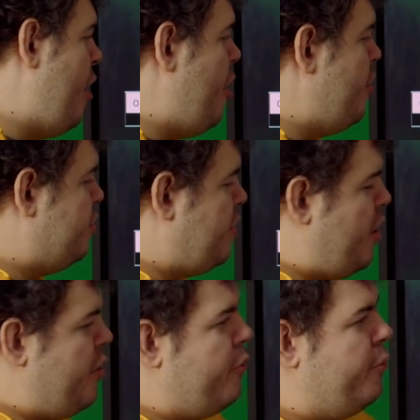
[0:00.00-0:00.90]

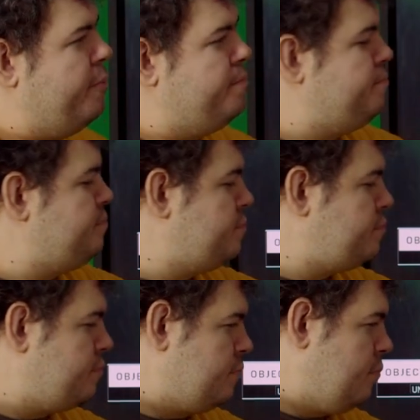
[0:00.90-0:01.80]
So
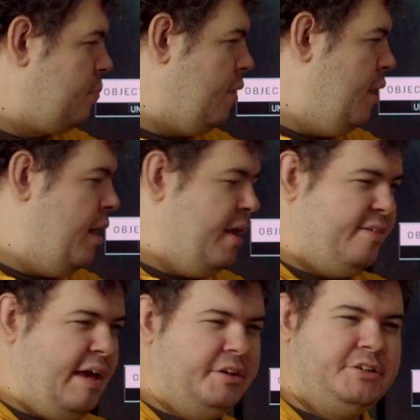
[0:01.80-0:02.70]

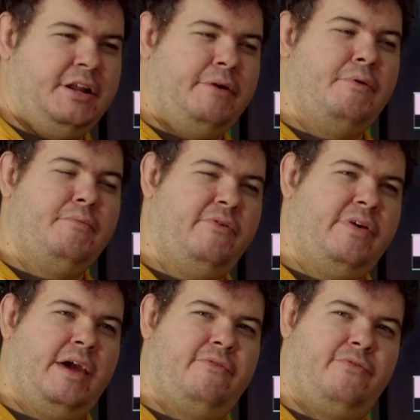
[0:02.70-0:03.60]
essentially, we're moving
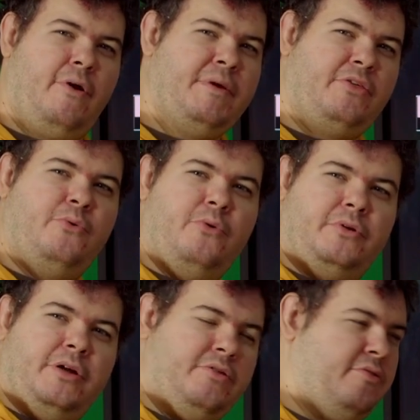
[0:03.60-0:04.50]
it from its
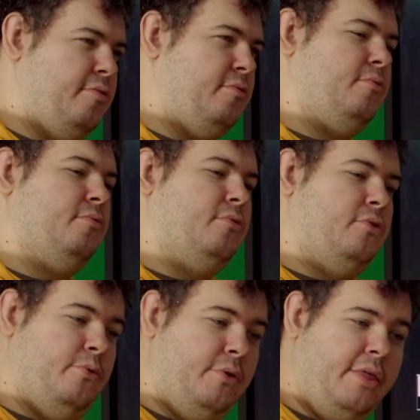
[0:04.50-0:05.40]
coordinates
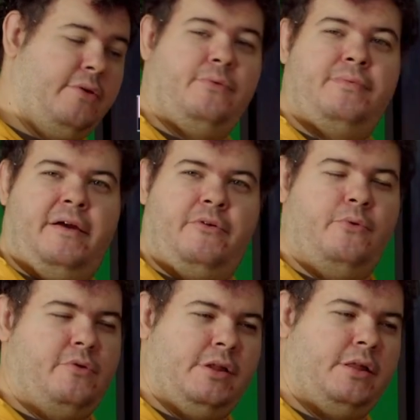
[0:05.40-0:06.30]
to another set of
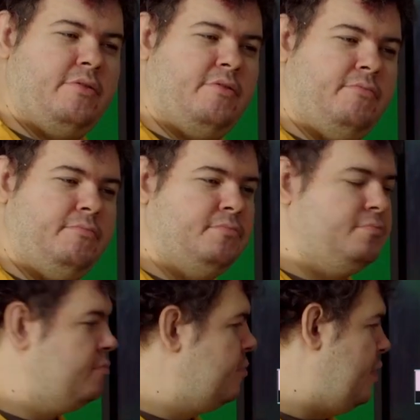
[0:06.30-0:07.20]
coordinates.
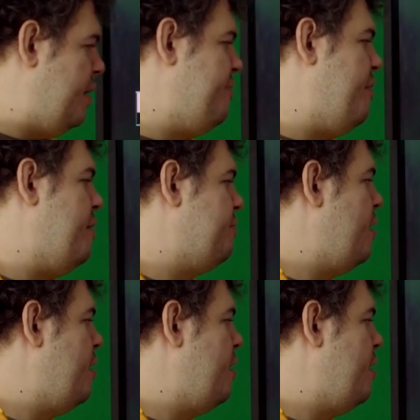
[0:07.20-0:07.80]
That's fair enough.